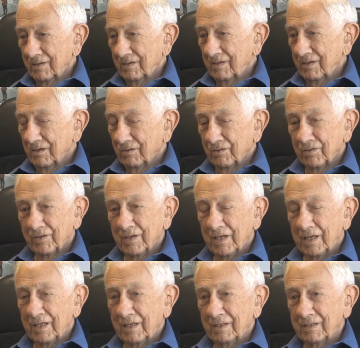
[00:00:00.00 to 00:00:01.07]
No,
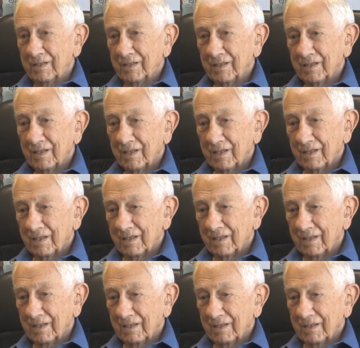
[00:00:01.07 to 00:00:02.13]
I,
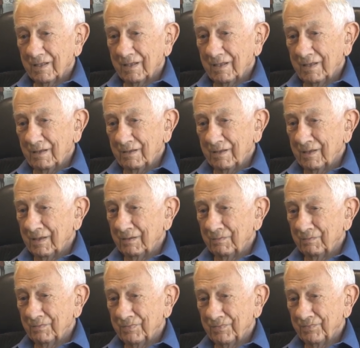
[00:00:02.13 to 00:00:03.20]
I I'm